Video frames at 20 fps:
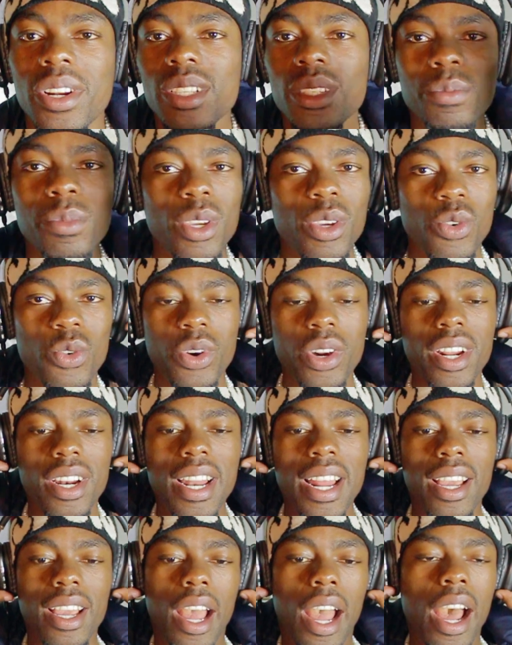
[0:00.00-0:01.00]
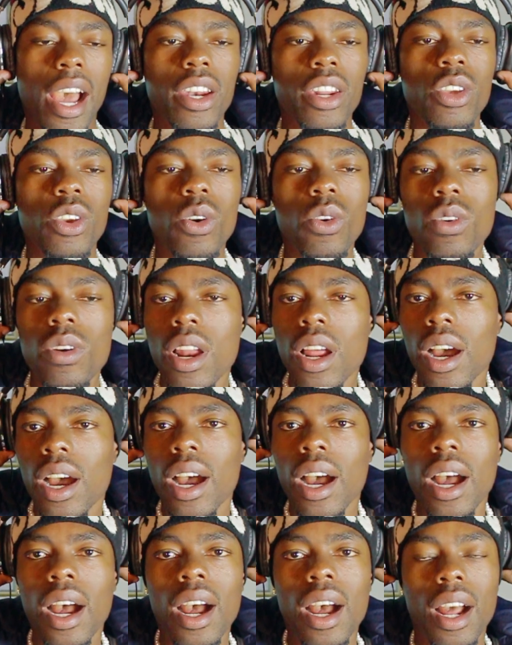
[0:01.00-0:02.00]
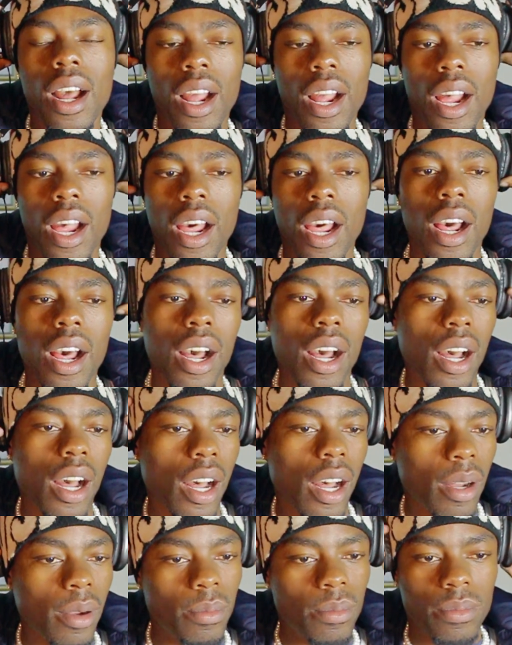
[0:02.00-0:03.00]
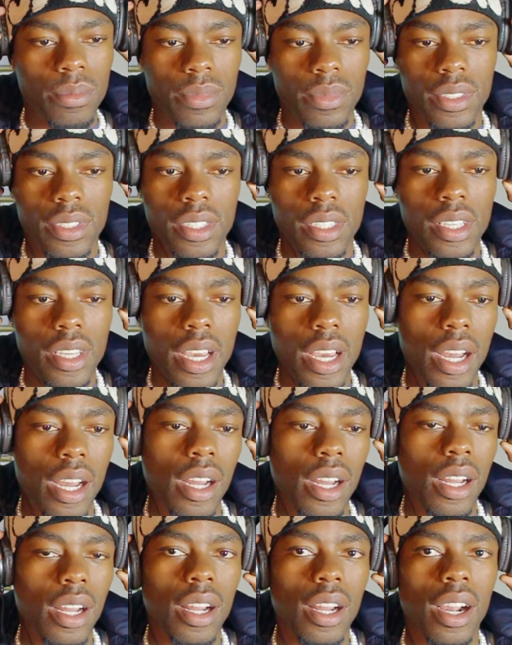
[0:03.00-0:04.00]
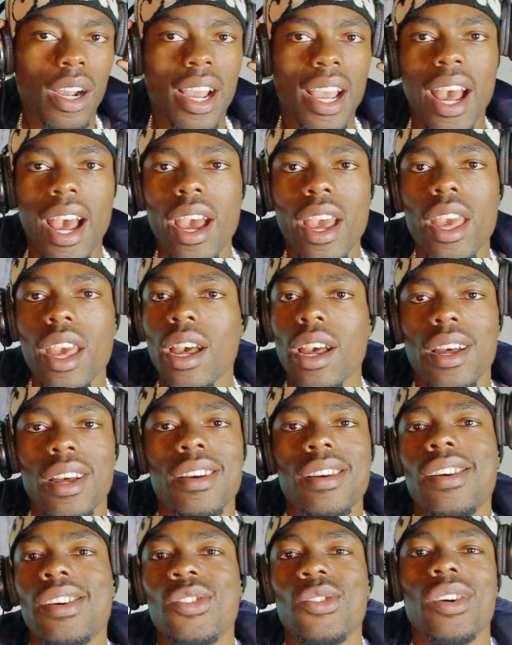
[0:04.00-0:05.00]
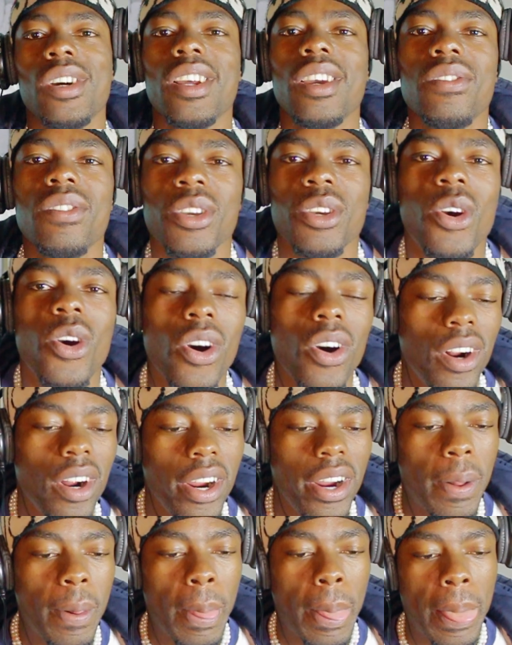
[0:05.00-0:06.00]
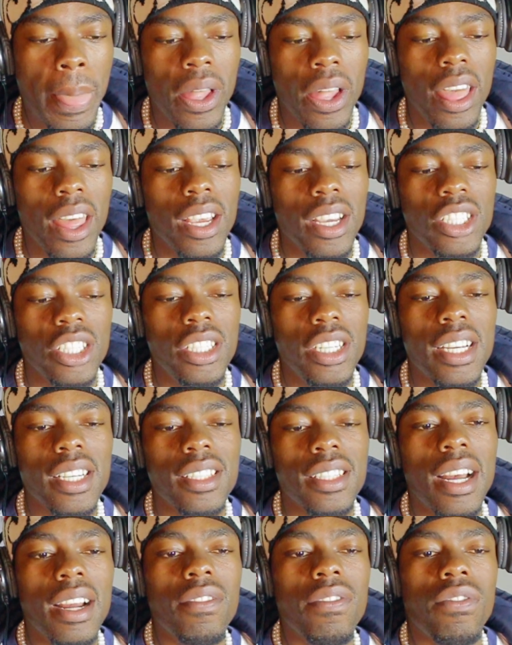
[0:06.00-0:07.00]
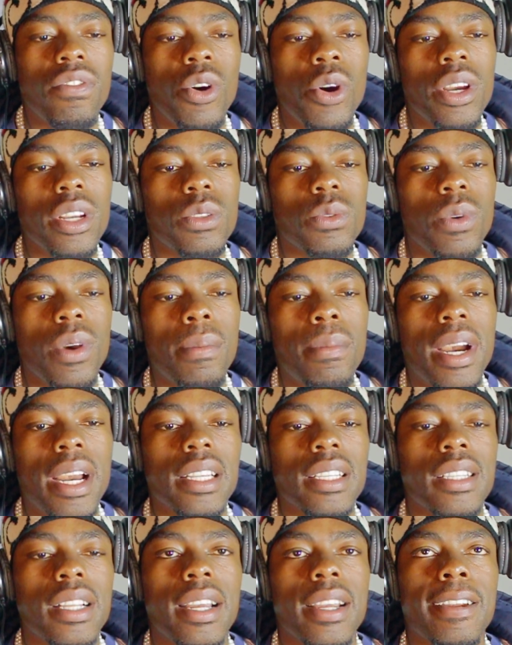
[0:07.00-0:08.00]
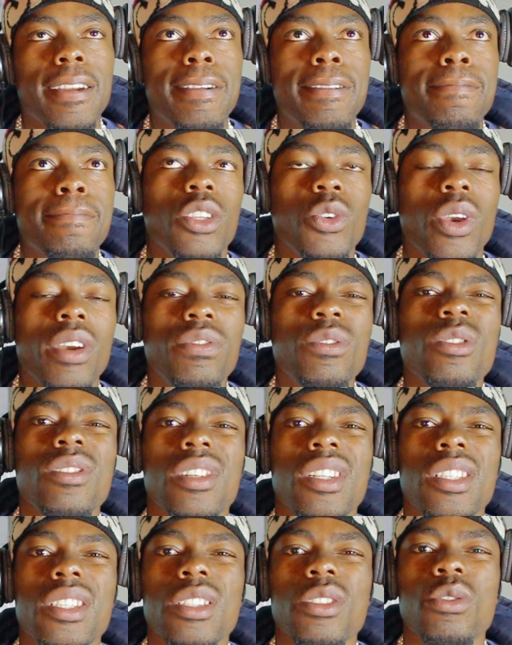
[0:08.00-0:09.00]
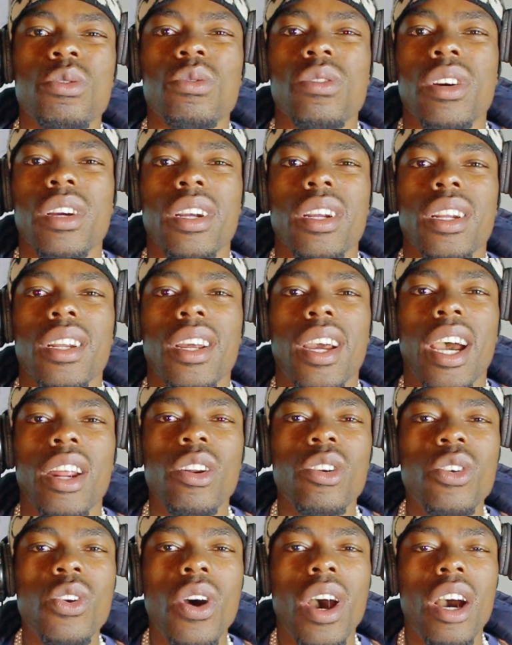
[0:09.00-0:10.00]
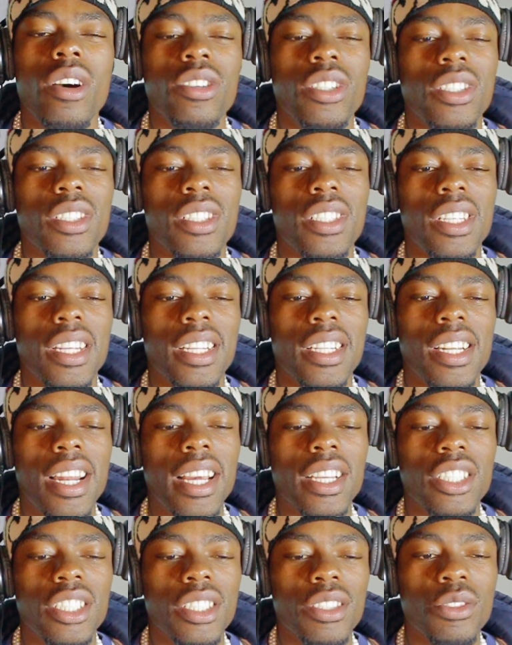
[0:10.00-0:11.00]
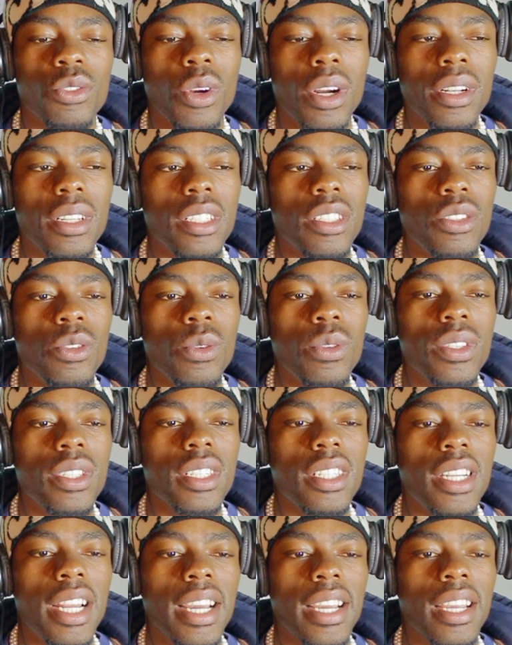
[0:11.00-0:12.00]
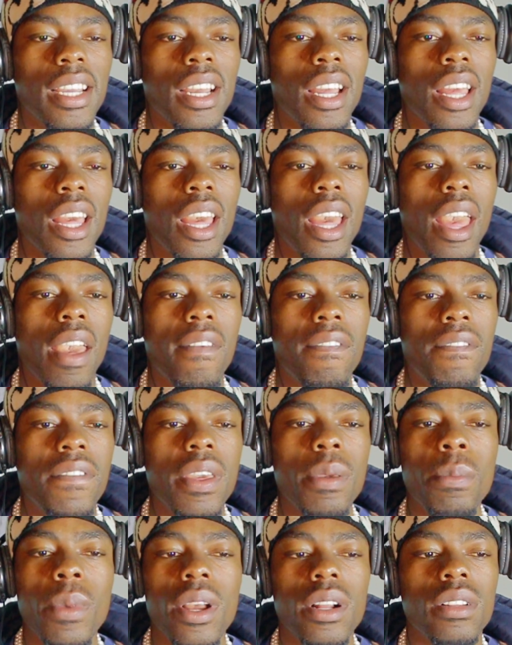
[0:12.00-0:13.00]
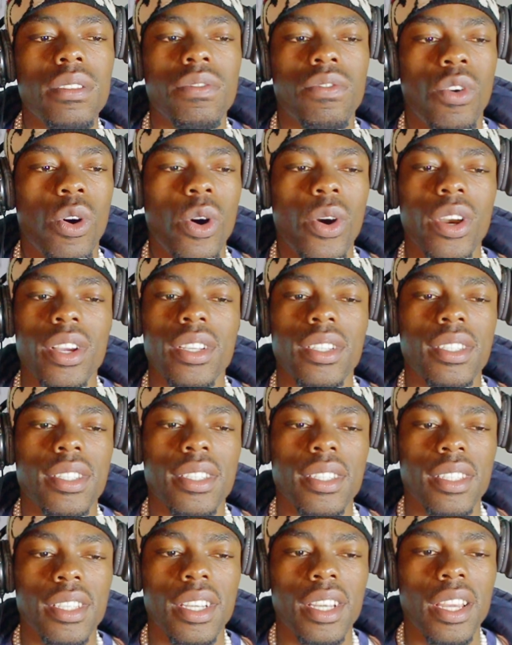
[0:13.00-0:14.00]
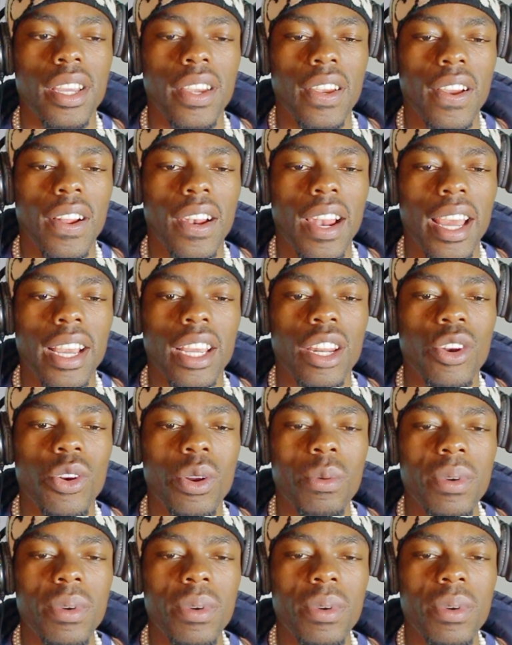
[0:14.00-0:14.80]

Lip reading: let's be real. Like, ADEOLA, Sia, Kaya, whatever you call her, she has that voice whereby it's like, you have to listen to her. I don't know how she, like, she's not using, like, a female voice, like,